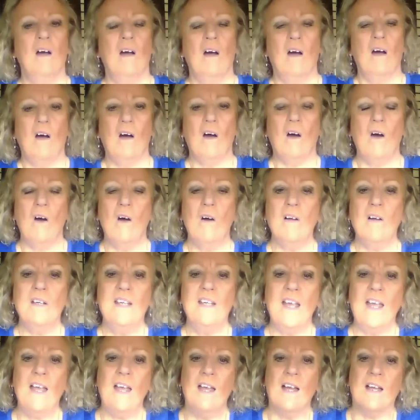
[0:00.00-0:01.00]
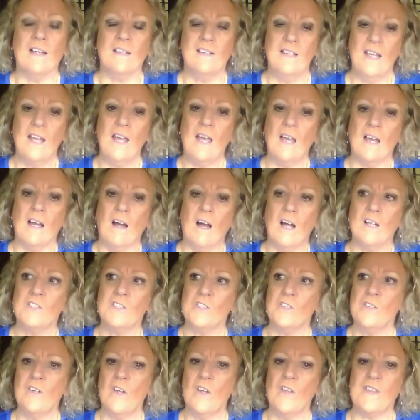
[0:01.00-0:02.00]
oh yeah, I do
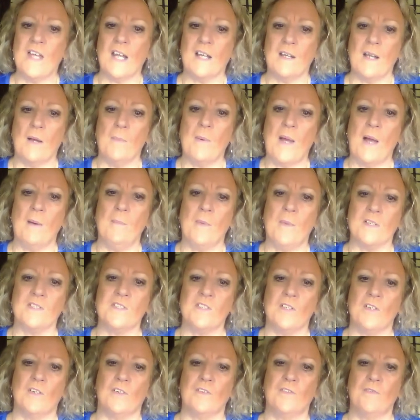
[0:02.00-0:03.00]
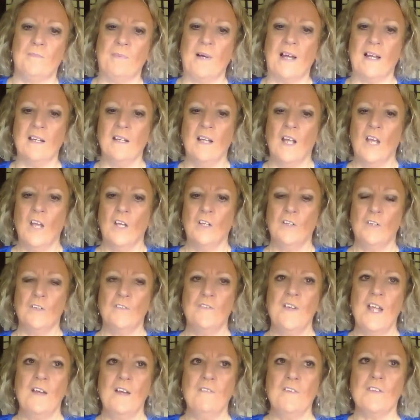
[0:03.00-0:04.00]
know that about myself, but you've
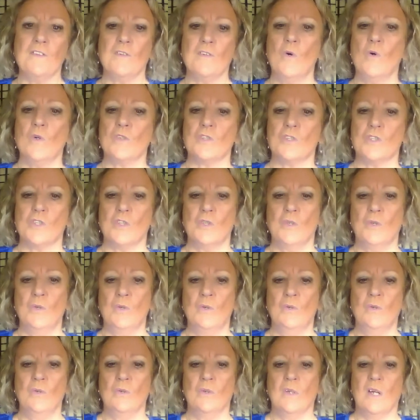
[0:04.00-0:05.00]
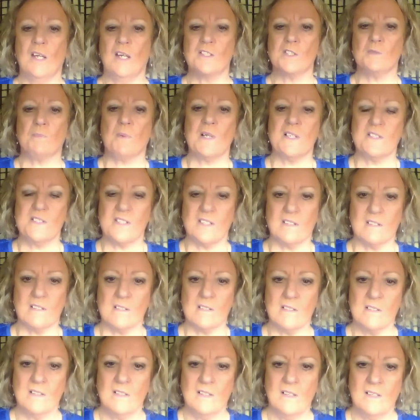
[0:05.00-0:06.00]
never thought to express it
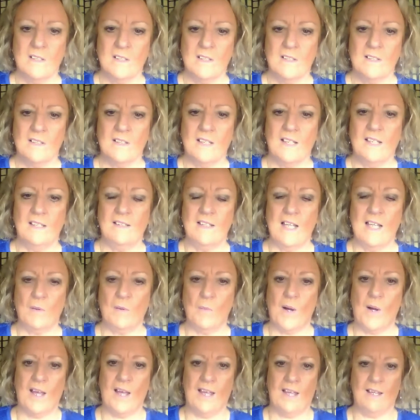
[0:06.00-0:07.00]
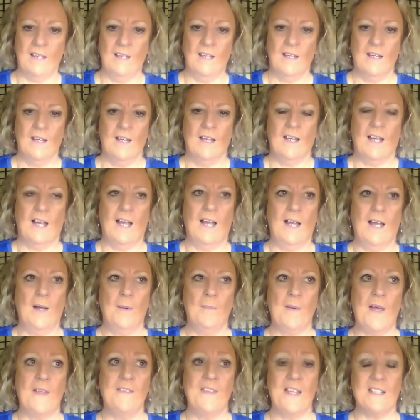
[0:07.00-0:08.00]
in that way.
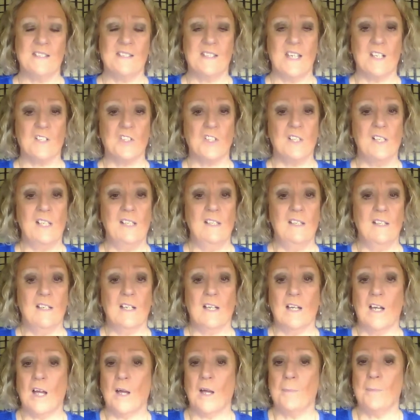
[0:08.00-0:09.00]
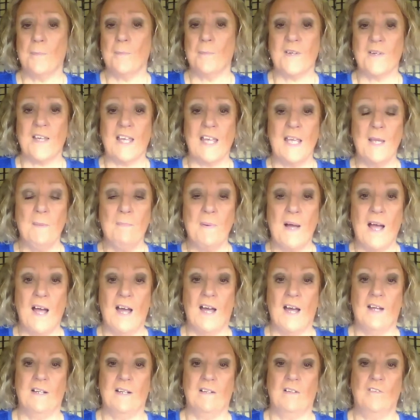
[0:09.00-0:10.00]
And that's actually a key
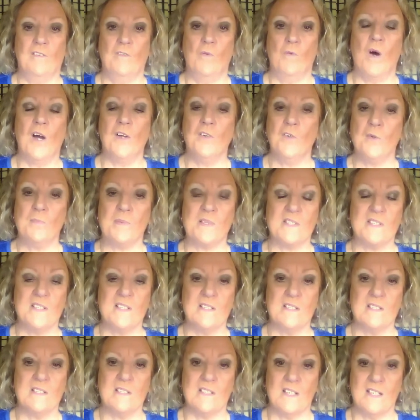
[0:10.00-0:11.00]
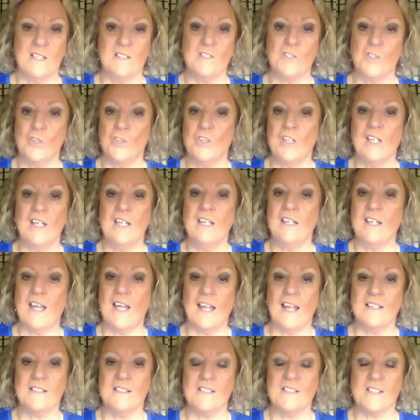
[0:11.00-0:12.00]
part of why your business is unique
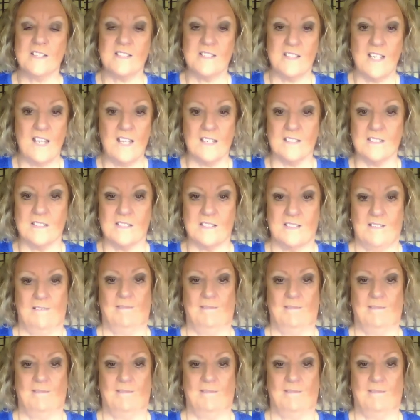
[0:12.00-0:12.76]
and a success.